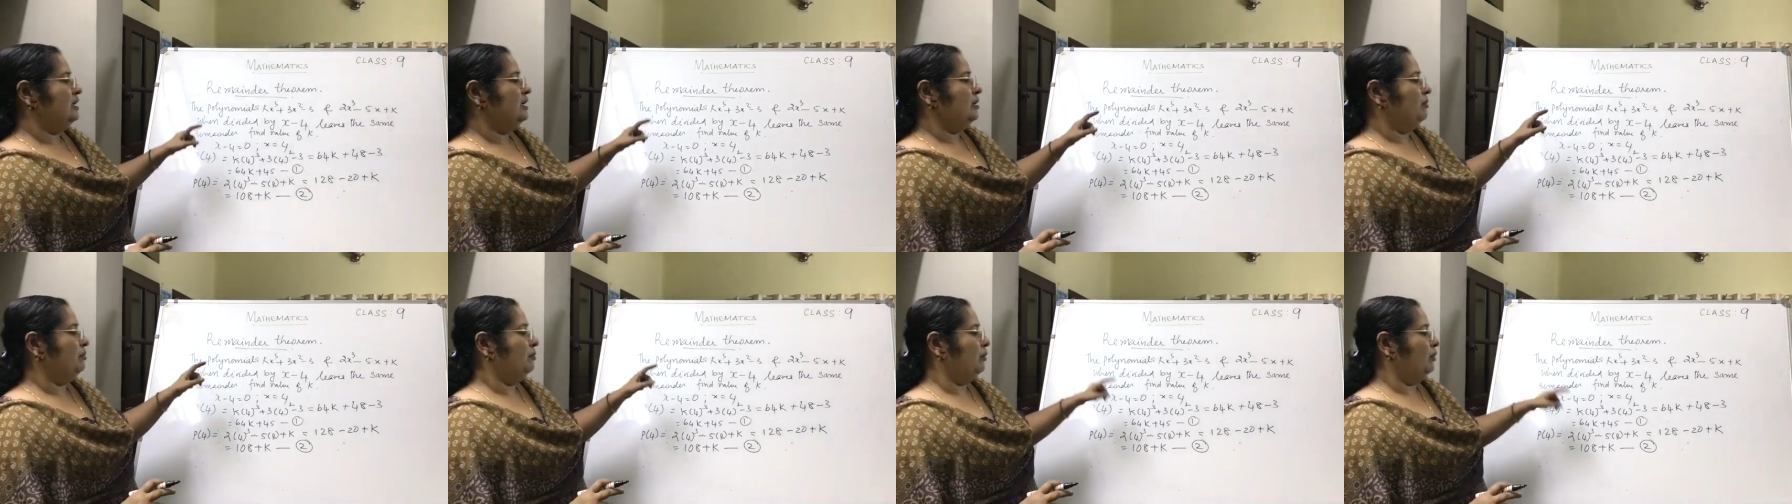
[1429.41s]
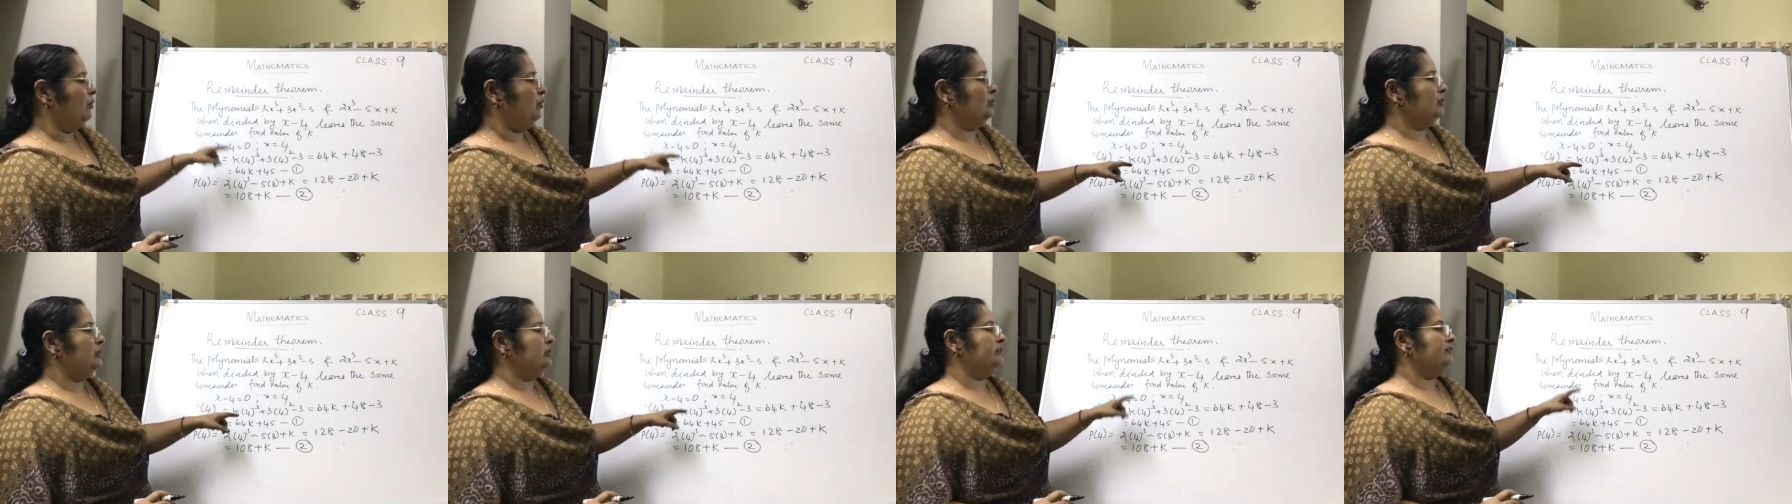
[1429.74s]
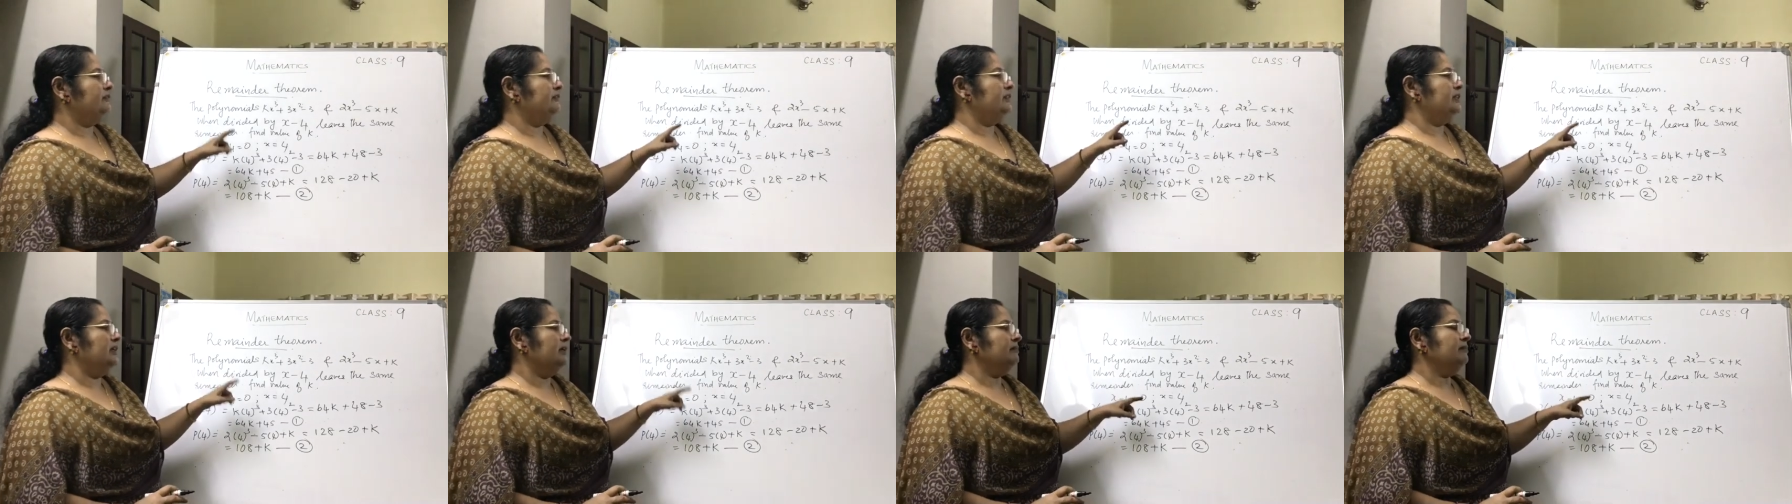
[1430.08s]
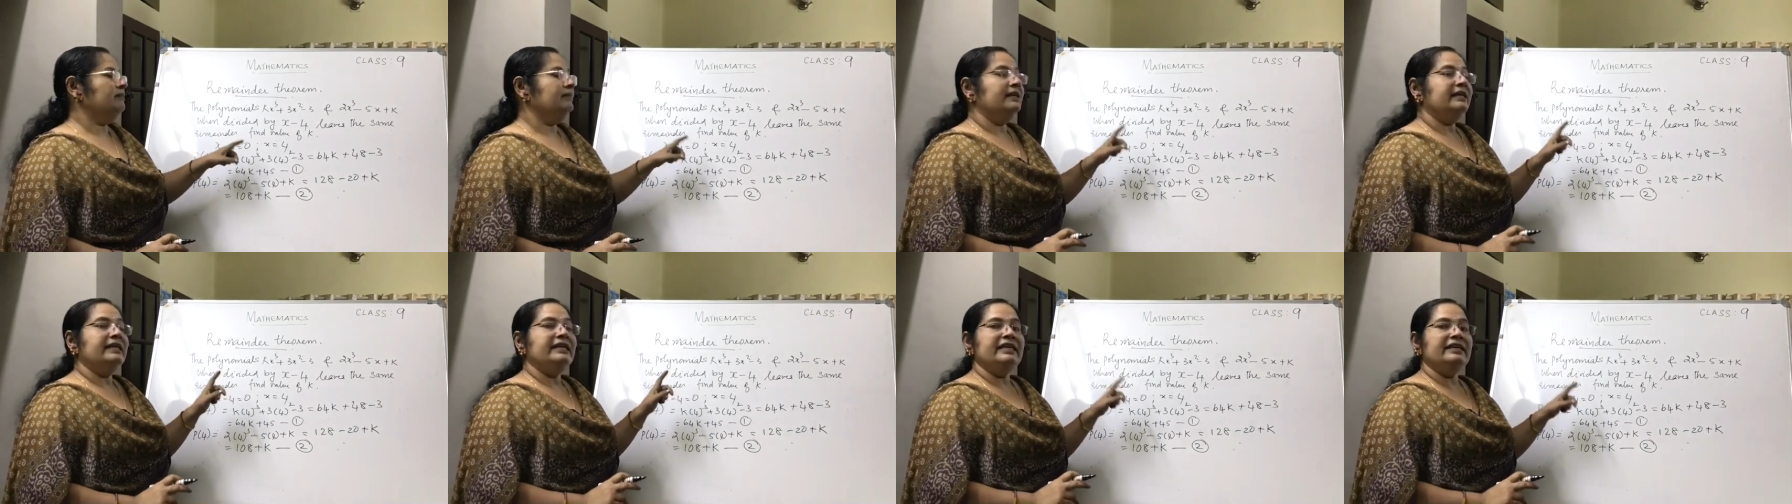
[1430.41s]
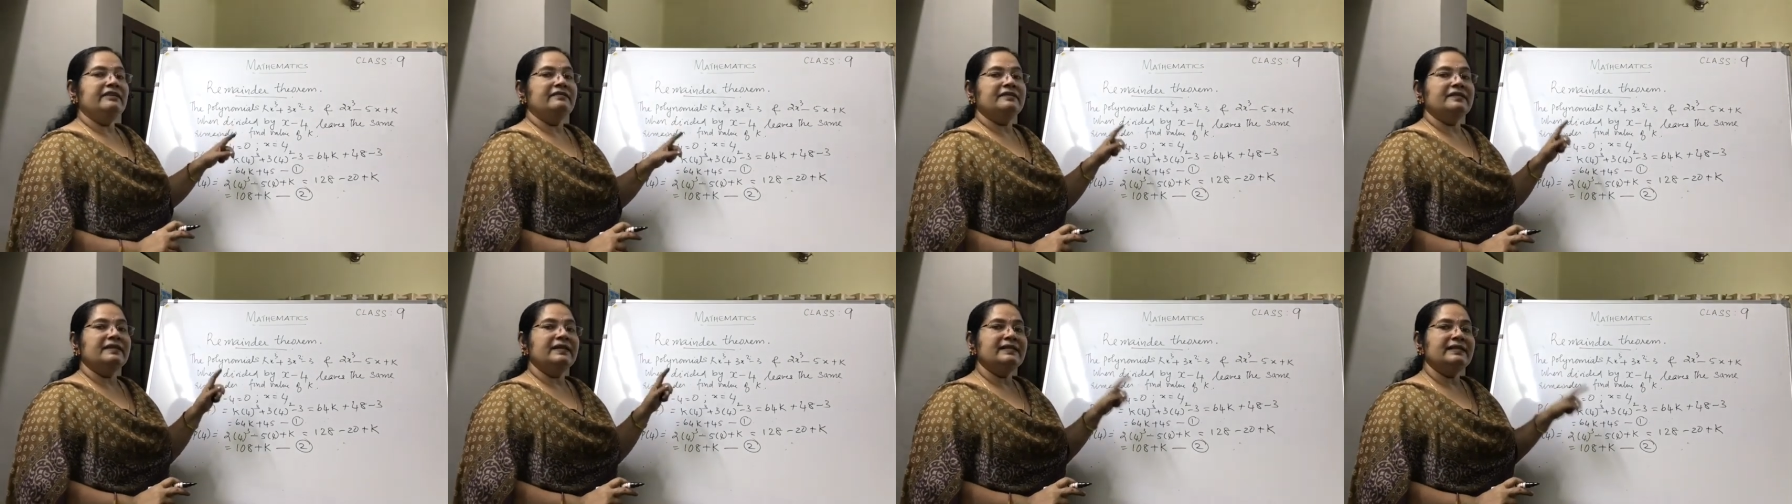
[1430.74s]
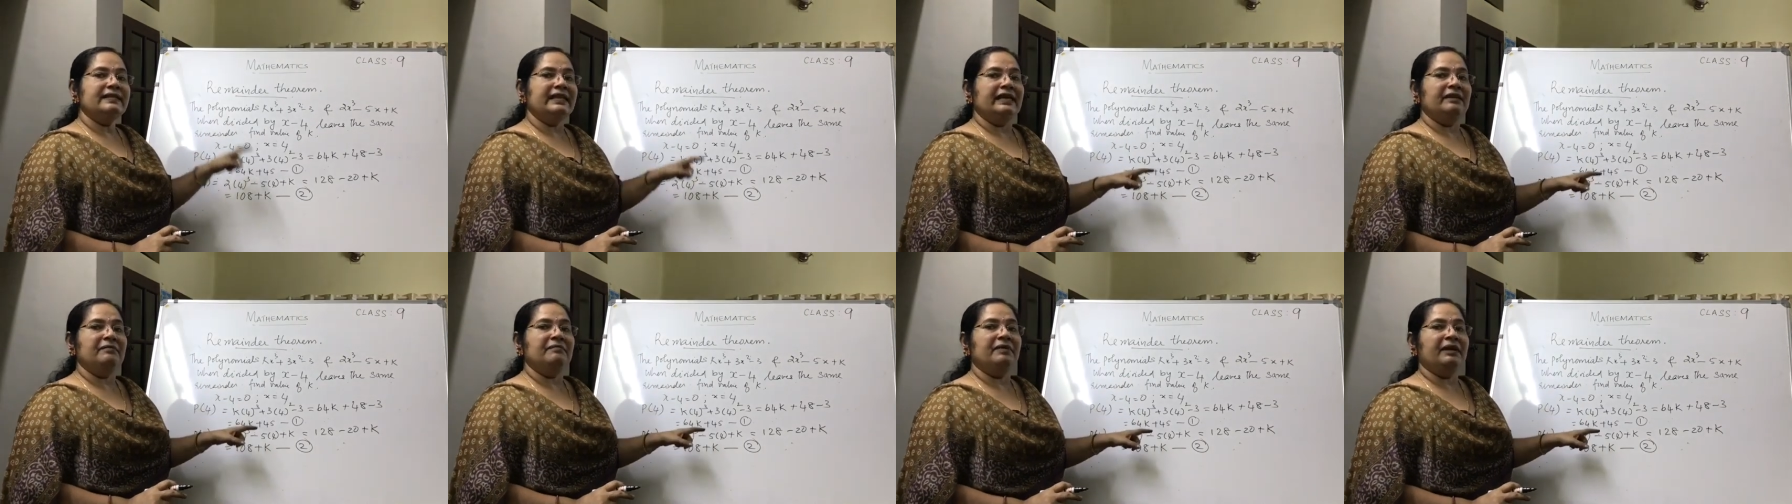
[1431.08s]
Both of them leaves the
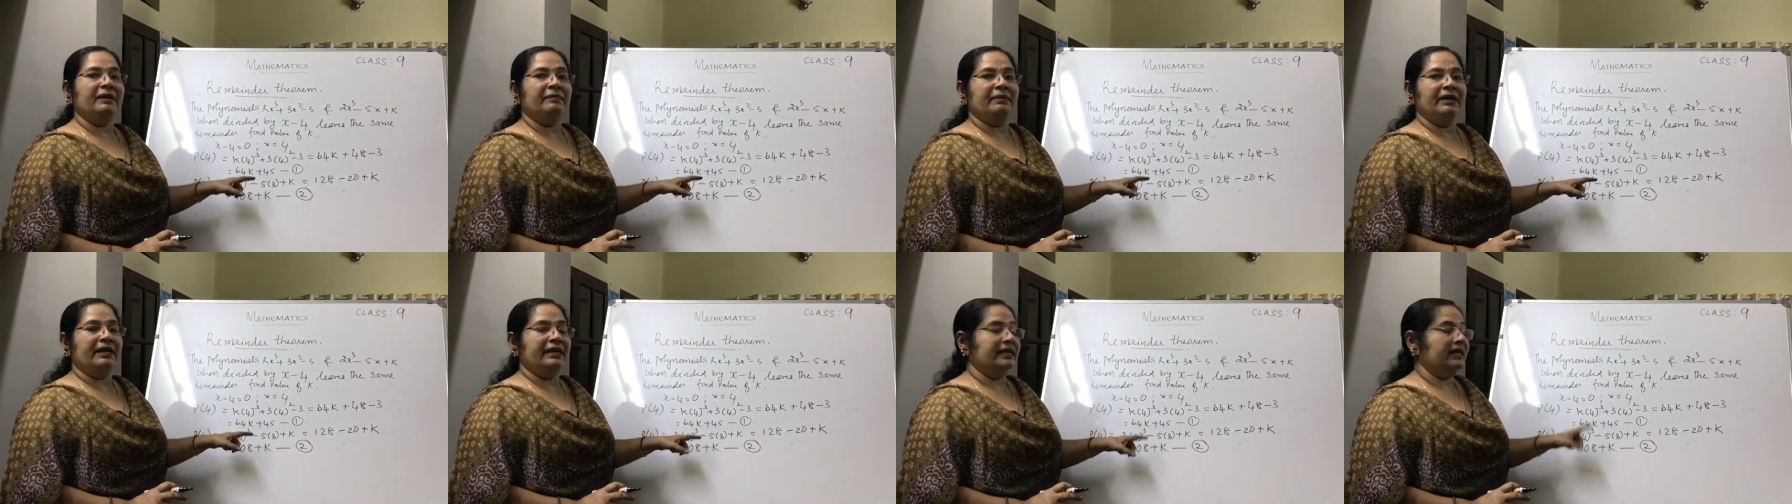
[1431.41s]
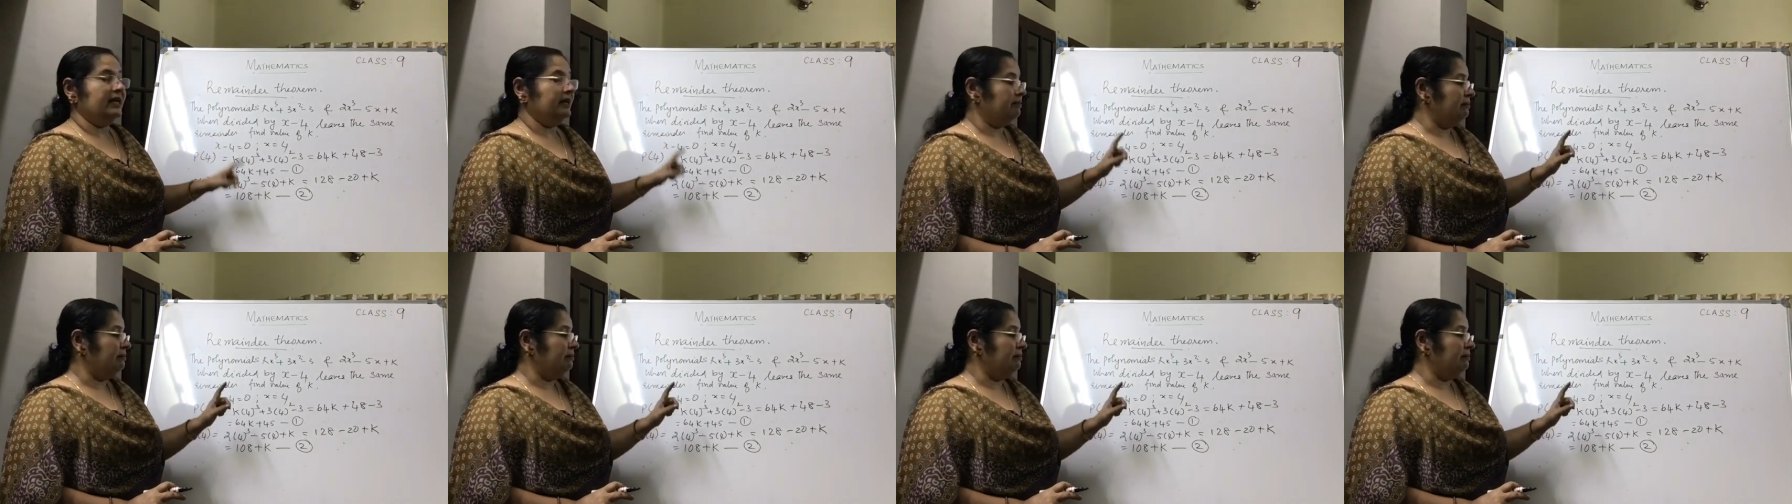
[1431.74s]
same remainder,